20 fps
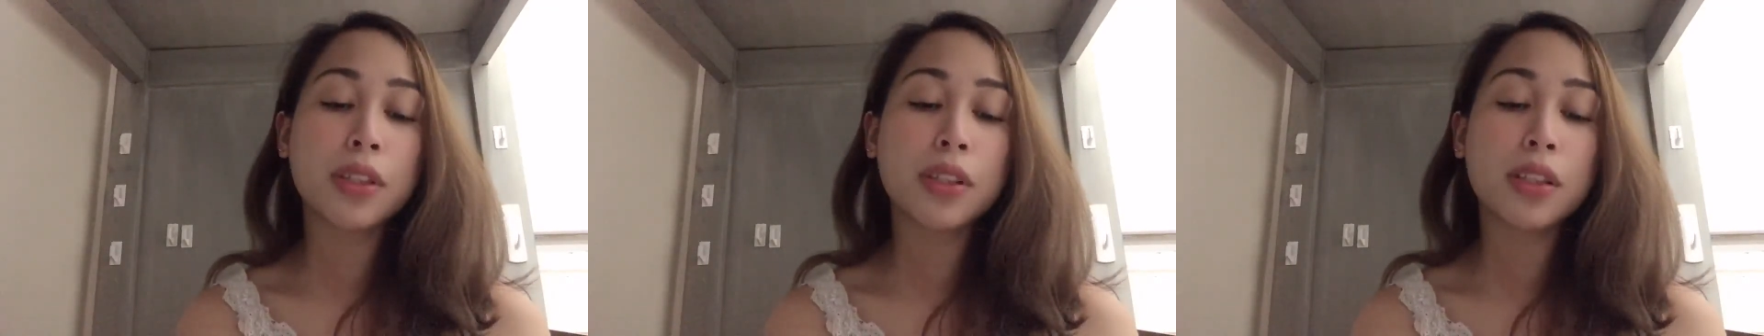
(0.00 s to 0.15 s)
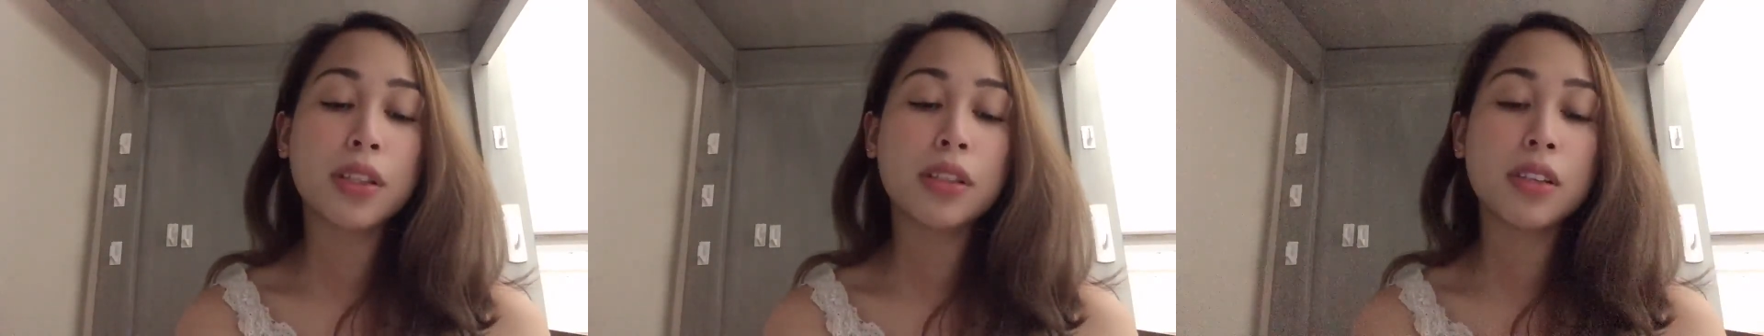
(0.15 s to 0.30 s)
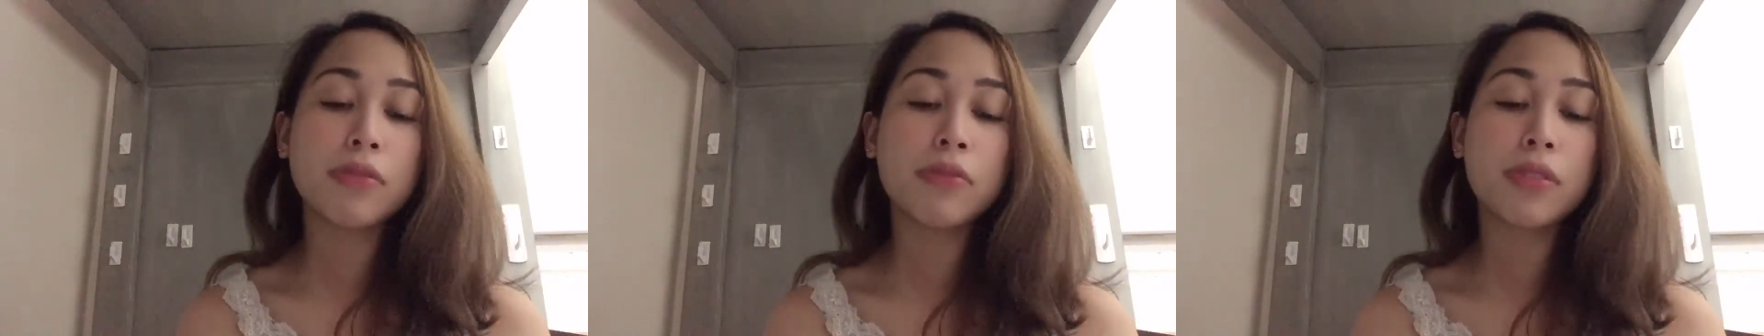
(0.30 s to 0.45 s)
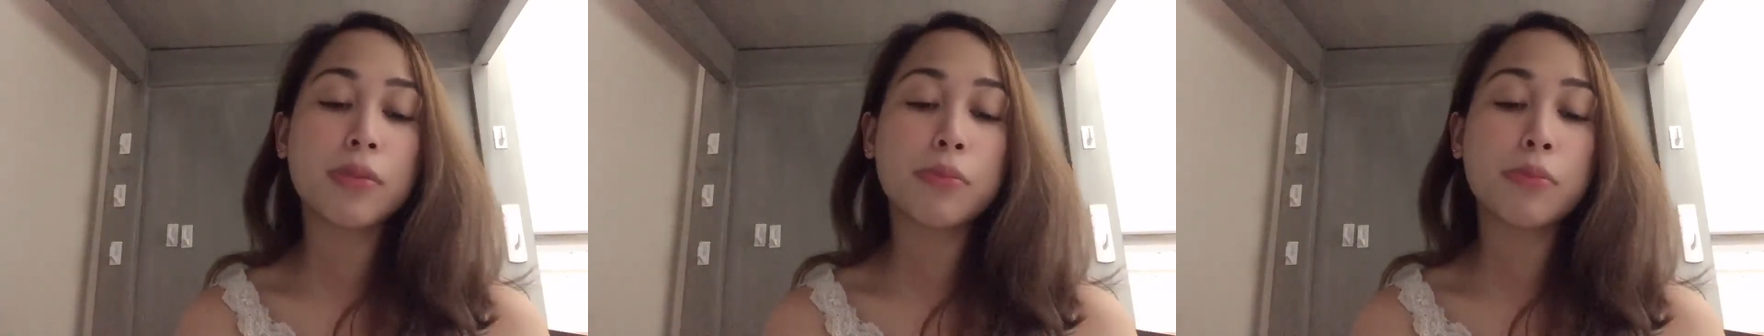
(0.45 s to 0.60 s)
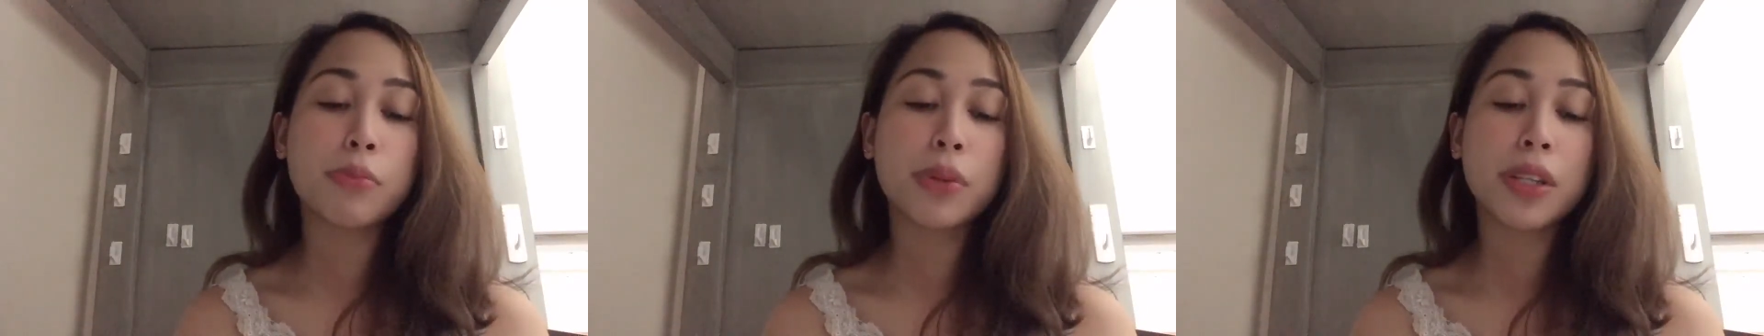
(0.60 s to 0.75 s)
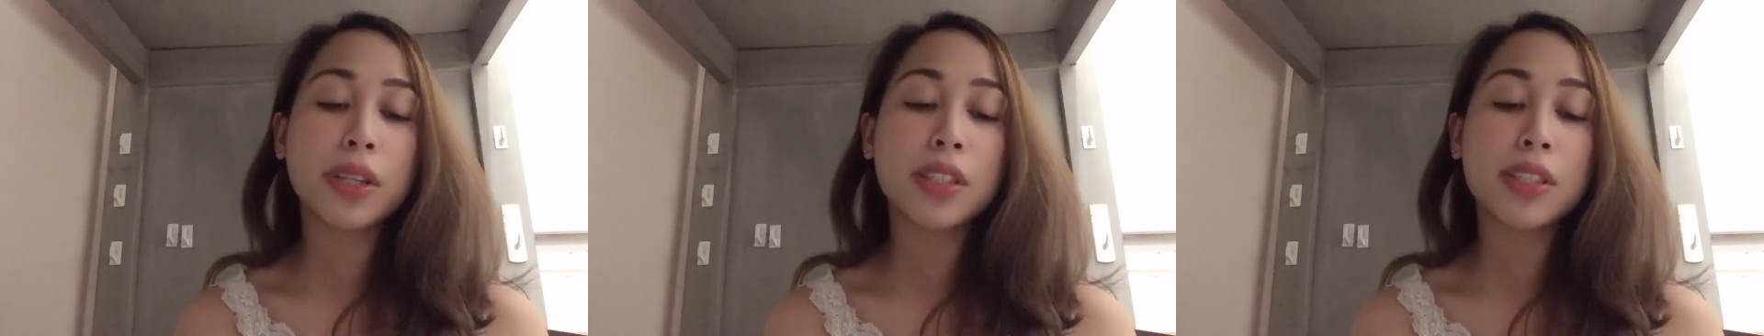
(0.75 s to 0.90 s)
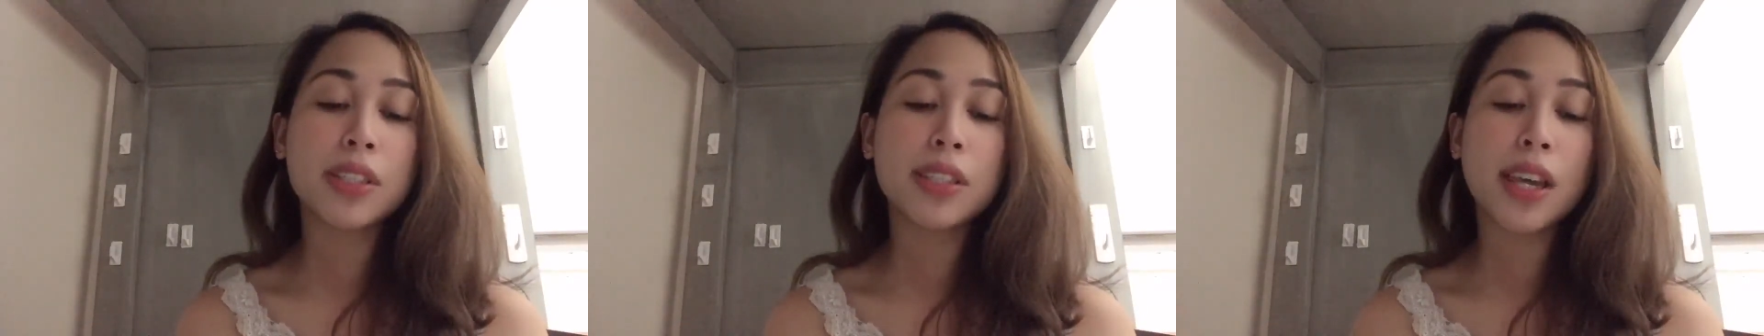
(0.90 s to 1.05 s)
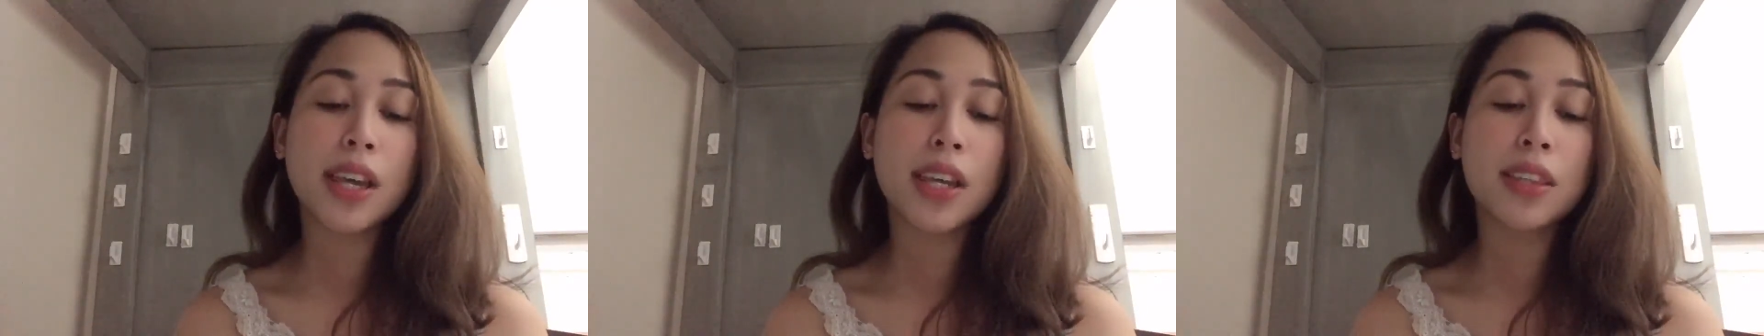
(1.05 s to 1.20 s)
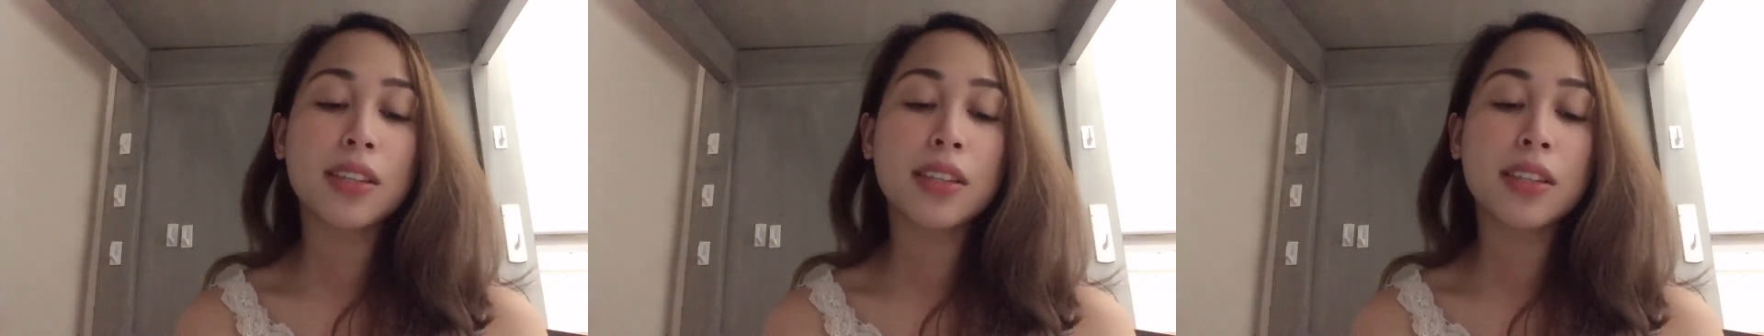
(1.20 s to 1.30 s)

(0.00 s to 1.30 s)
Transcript: Olivia Breen said